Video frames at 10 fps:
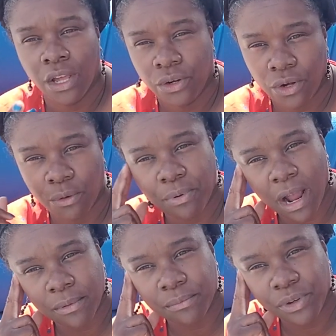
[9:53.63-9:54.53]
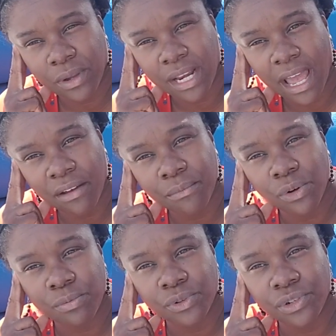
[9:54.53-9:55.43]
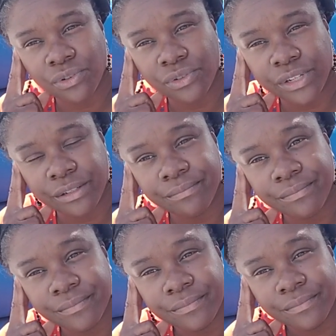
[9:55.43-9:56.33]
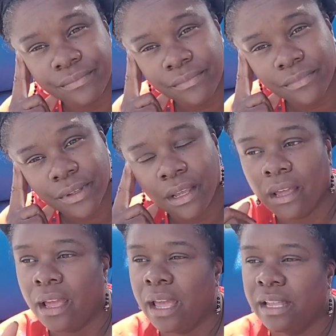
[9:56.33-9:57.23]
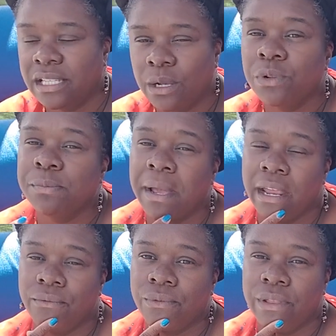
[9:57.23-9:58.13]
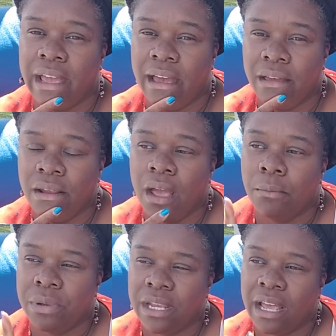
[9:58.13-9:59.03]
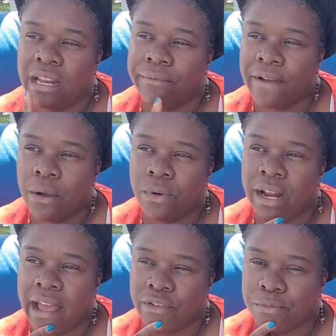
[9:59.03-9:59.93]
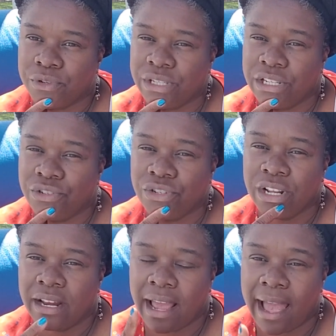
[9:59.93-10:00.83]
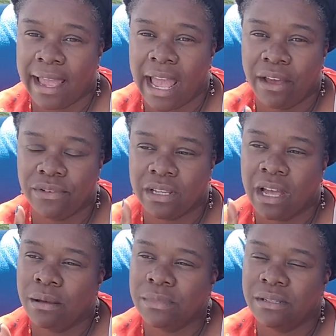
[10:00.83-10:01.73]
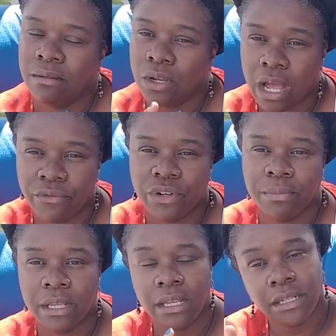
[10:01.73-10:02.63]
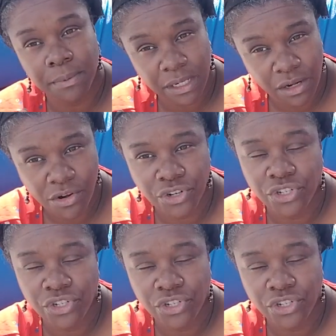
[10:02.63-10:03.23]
no problem, you could have multiple children, and someone's paying for that. But yet, if I want to have a procedure done, I have to come comfortably, depending on your